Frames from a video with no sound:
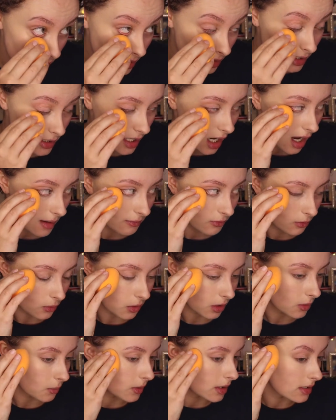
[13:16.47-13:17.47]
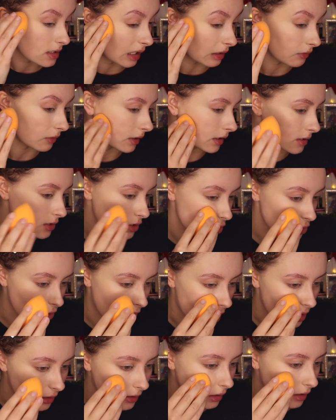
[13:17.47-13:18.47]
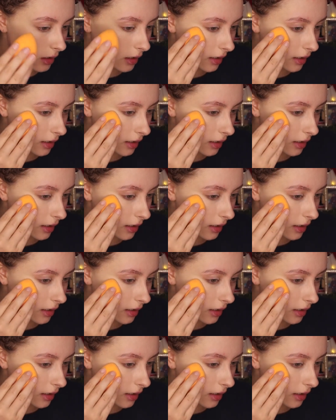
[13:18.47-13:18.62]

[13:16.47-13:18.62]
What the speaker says: And the Tom Ford one definitely is stronger,